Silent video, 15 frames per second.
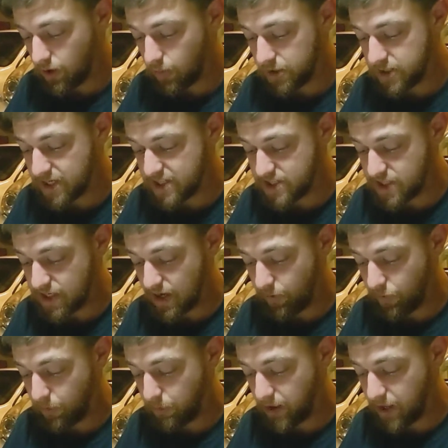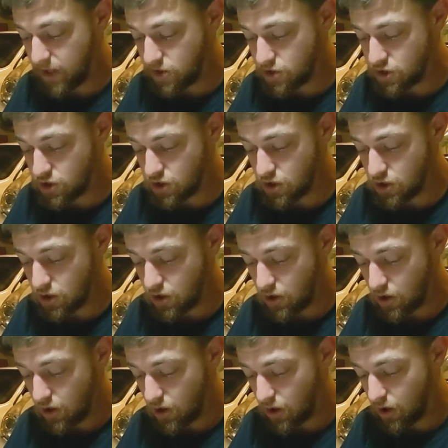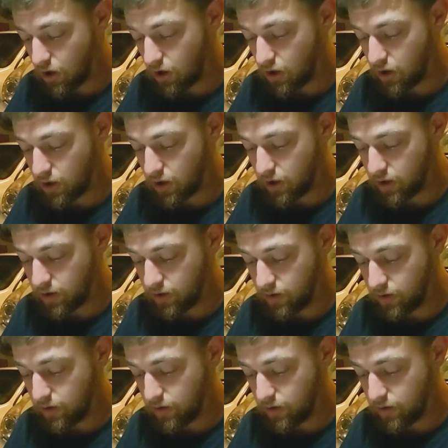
We tested out the pinch on